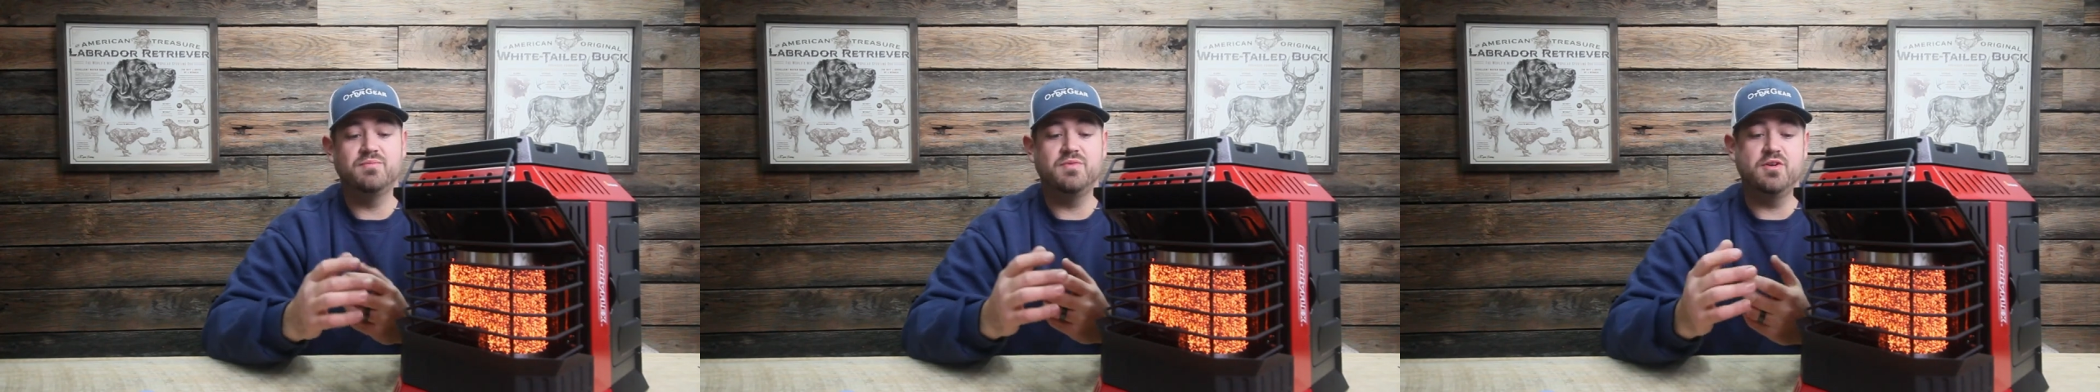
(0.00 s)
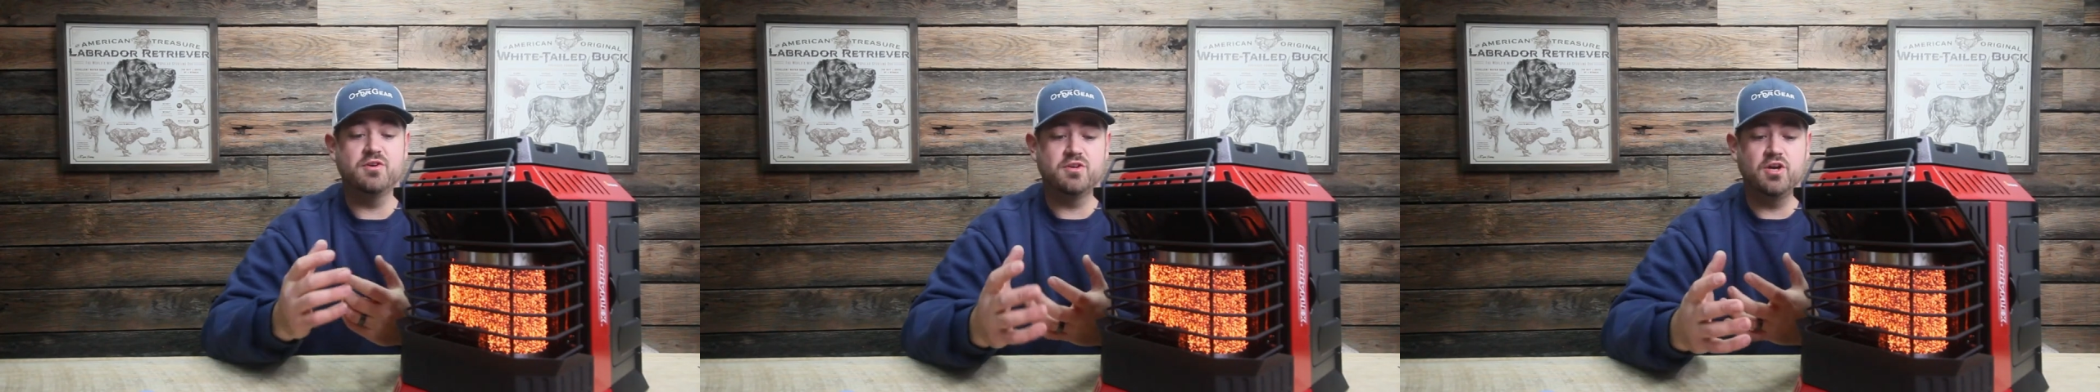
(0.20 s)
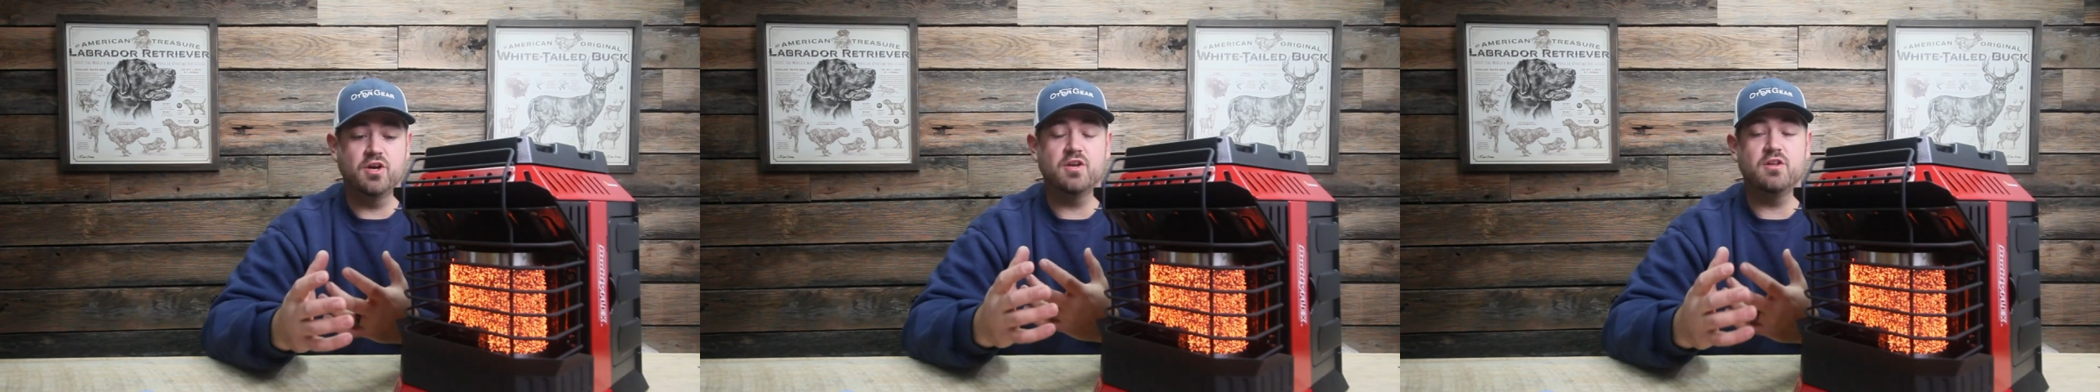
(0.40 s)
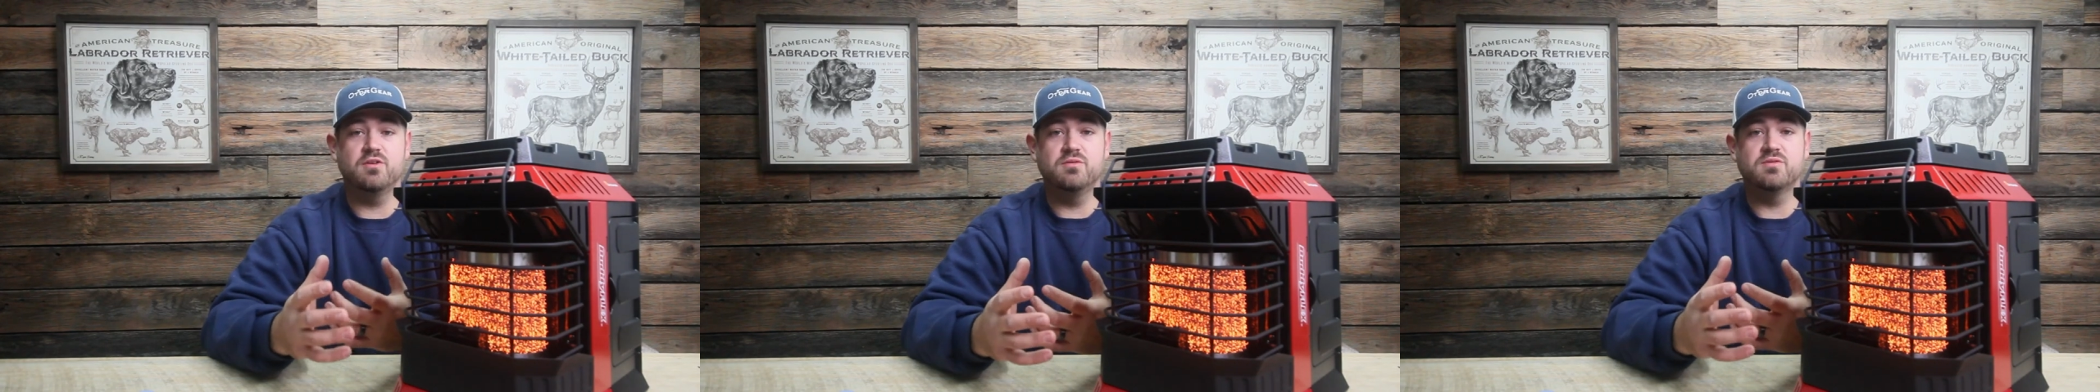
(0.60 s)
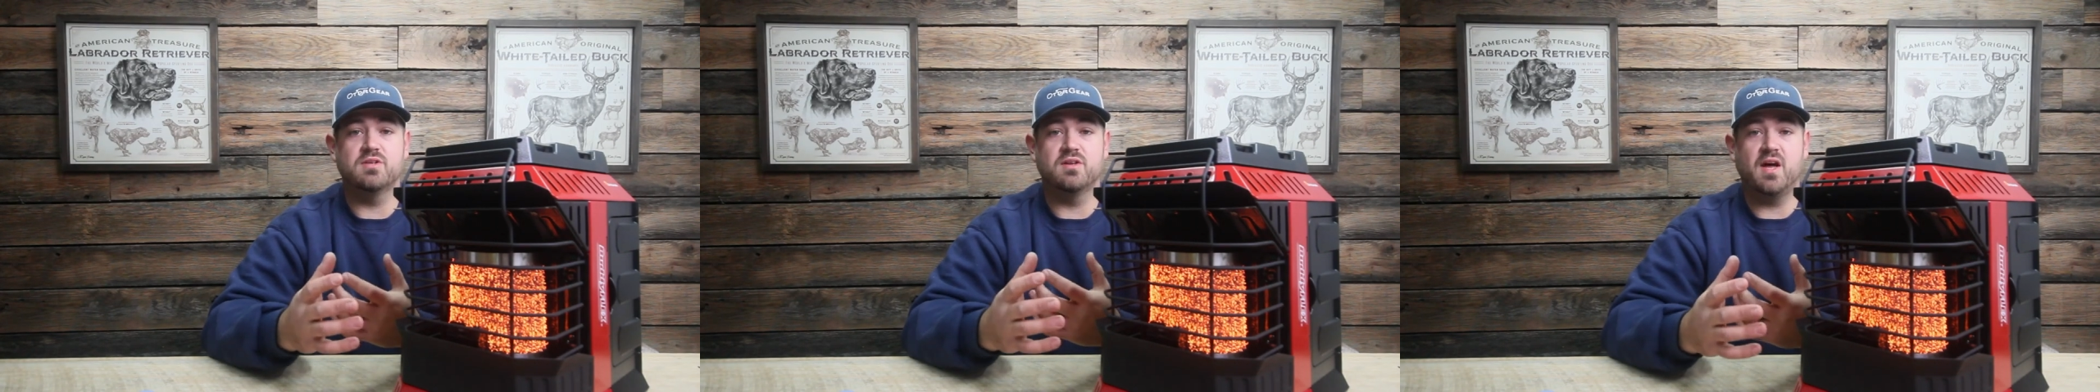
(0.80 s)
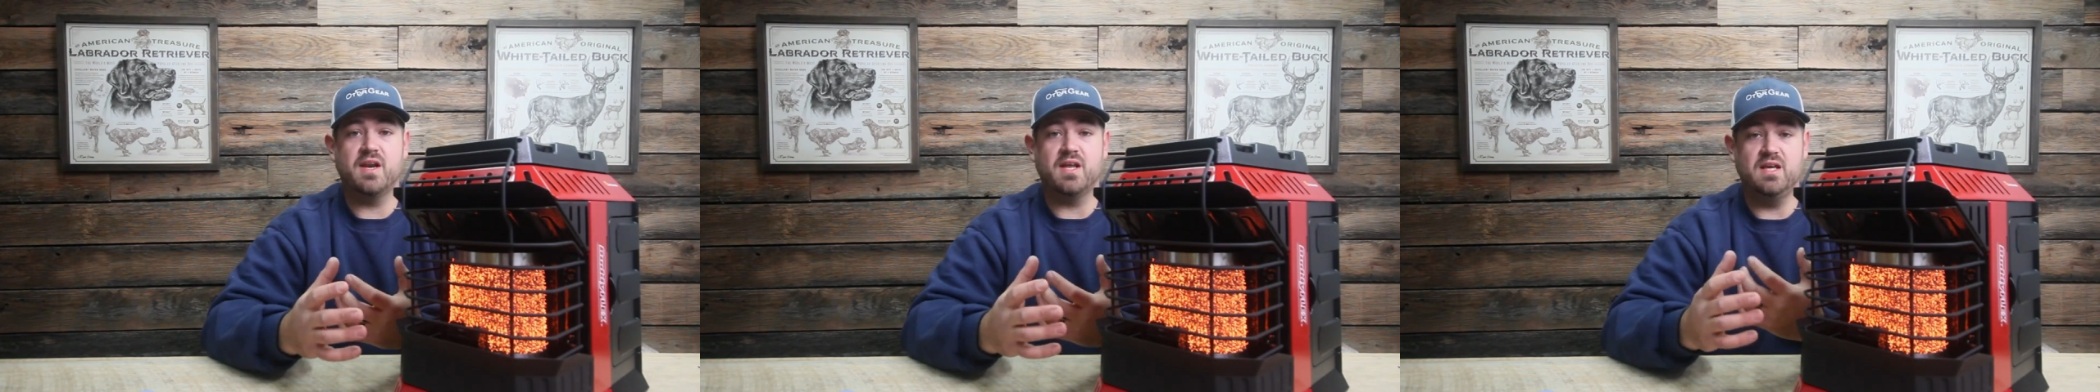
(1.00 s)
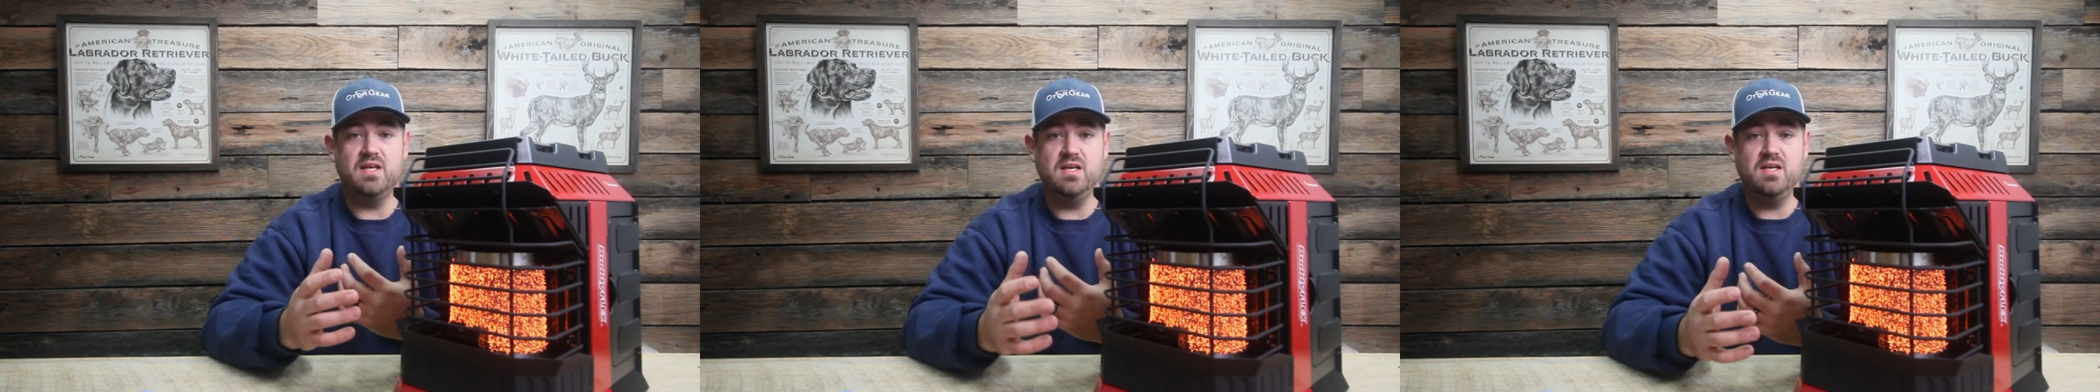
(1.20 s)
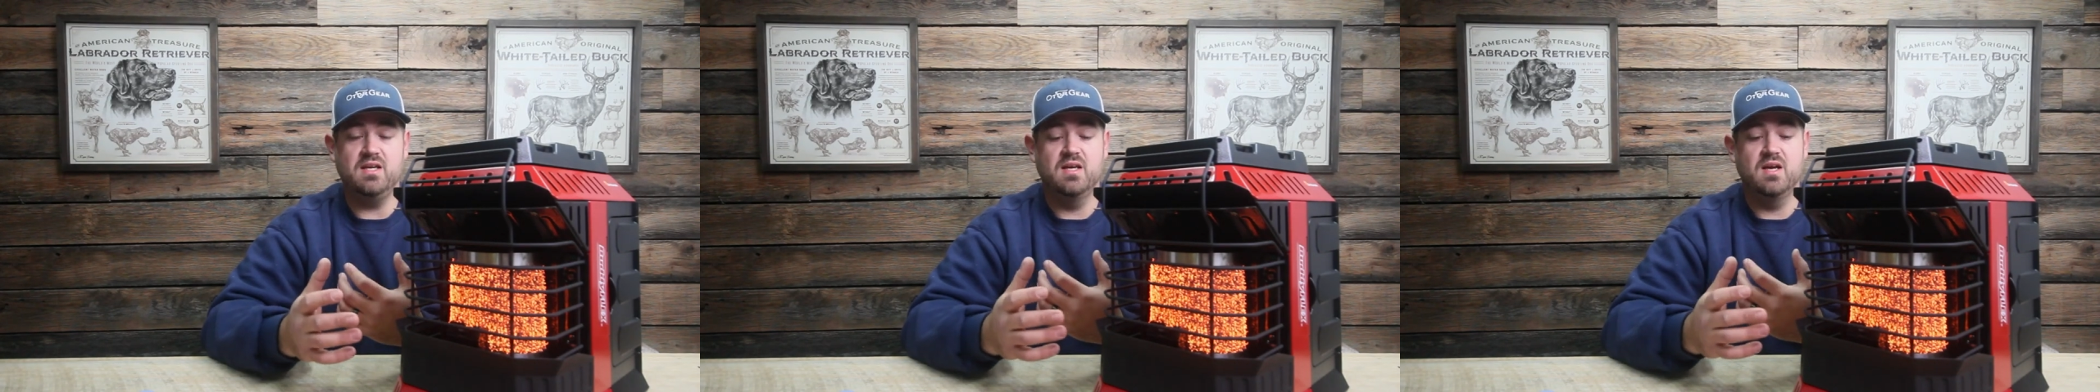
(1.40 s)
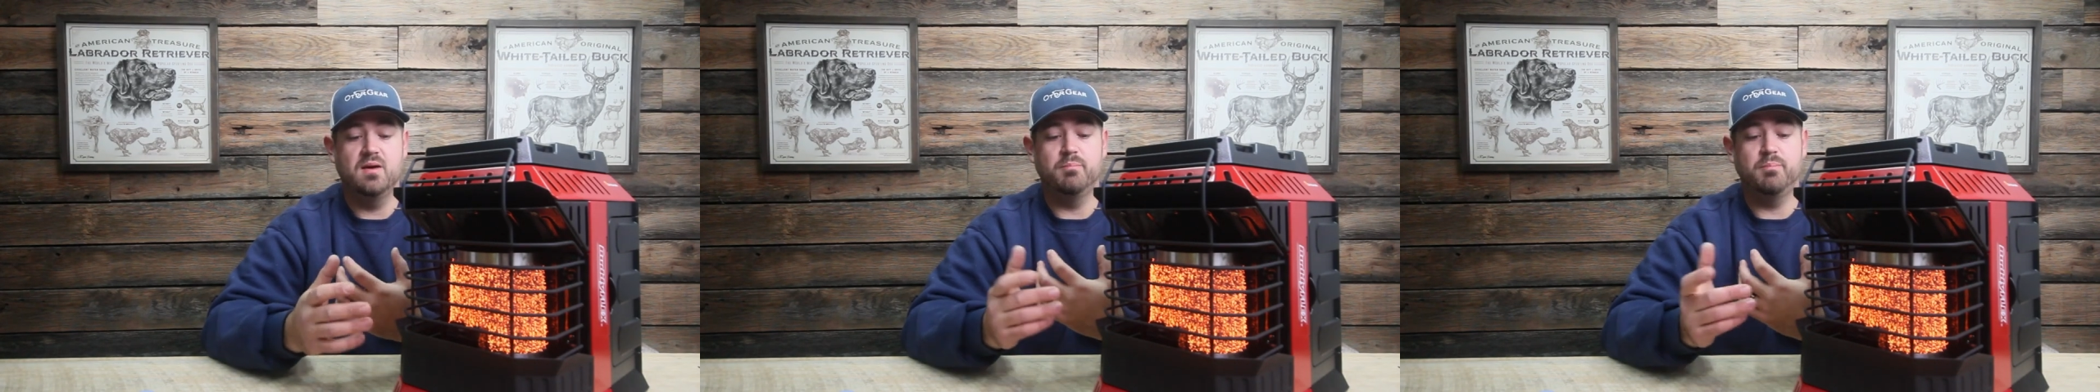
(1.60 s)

you're going to lose a lot of heat.